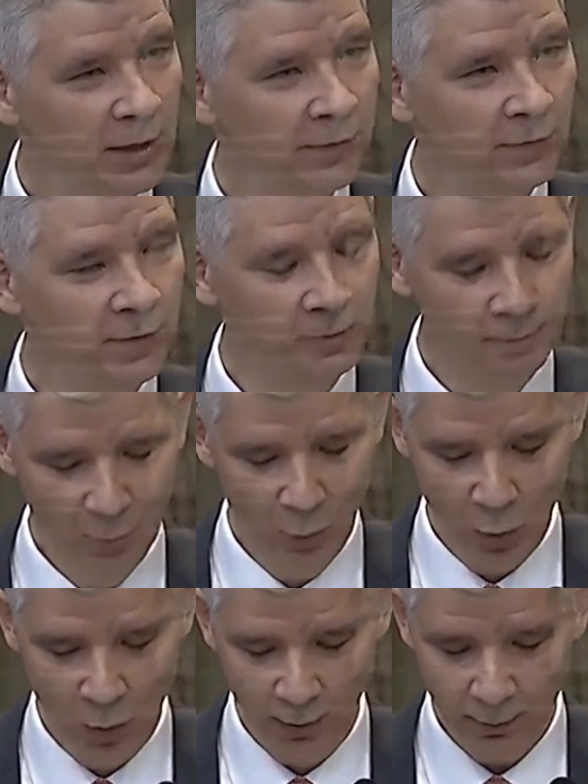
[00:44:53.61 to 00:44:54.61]
even
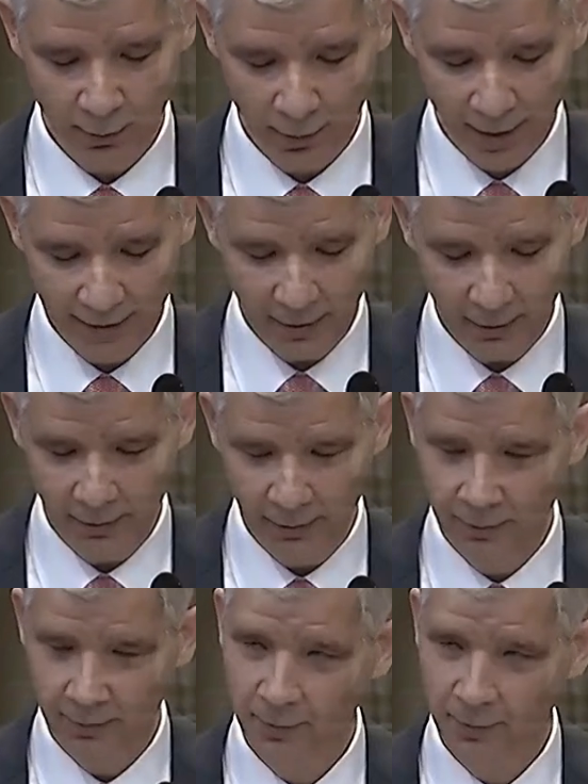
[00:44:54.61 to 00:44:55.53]
more likely.